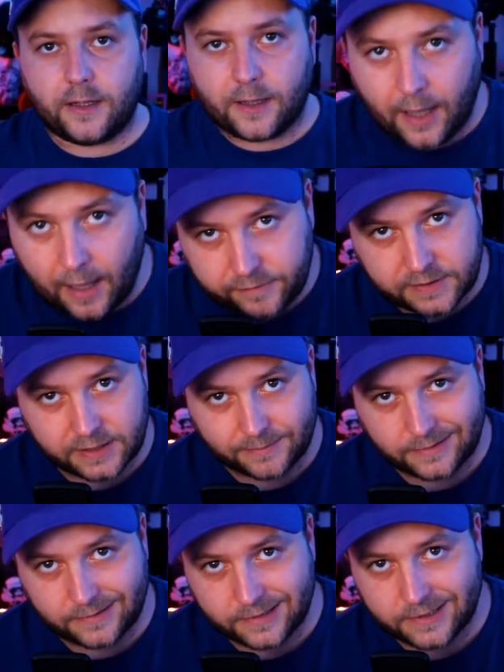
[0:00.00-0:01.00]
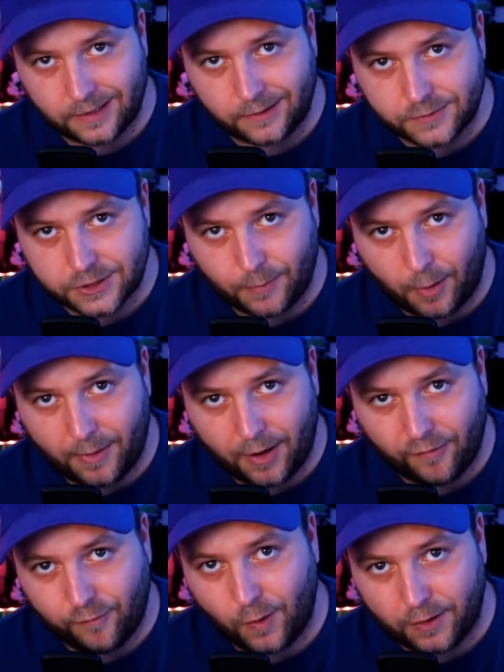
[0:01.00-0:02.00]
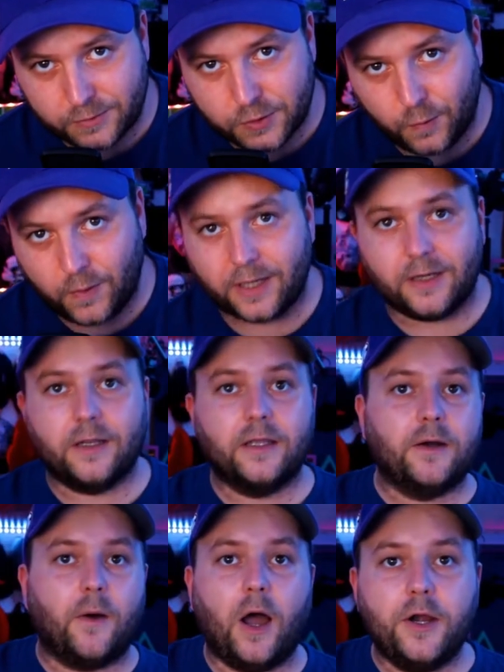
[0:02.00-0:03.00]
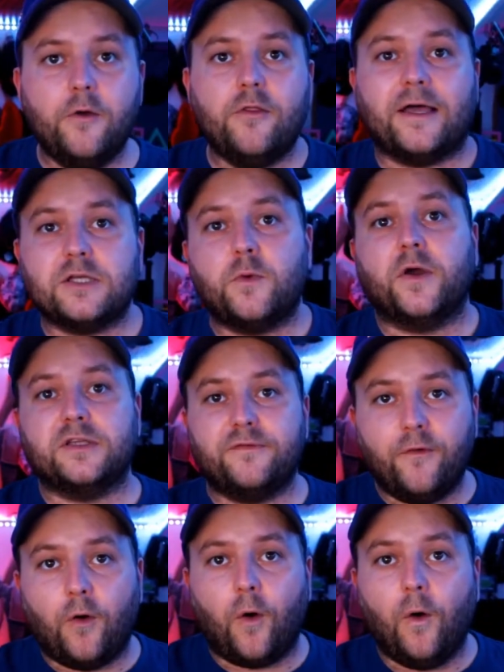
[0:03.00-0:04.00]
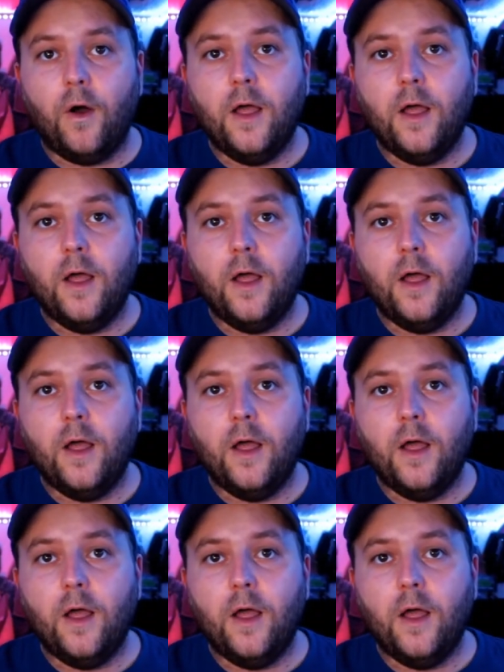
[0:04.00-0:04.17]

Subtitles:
having something this close to my mouth while I'm talking. You know, I know that's what it's for,